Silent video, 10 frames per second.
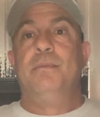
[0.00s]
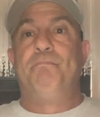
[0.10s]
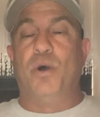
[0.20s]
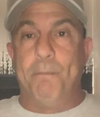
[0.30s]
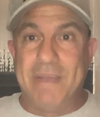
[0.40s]

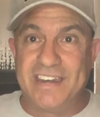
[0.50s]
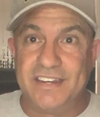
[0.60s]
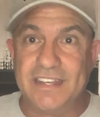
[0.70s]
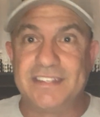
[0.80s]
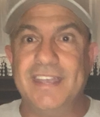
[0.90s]
Pope
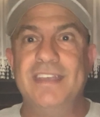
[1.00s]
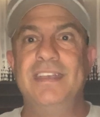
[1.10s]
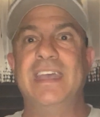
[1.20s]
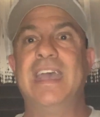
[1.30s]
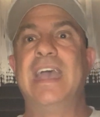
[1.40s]
Benedict,
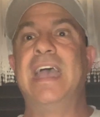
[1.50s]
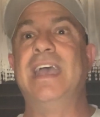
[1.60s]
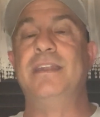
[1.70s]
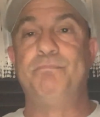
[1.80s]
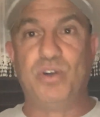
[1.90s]

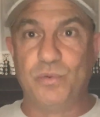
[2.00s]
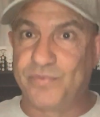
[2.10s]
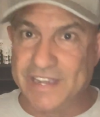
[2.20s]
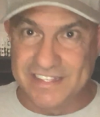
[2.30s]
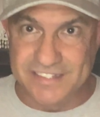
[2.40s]
and Pope
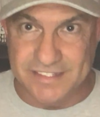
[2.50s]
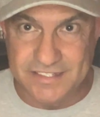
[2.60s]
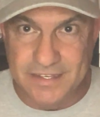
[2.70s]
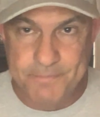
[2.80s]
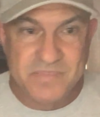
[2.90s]
Francis.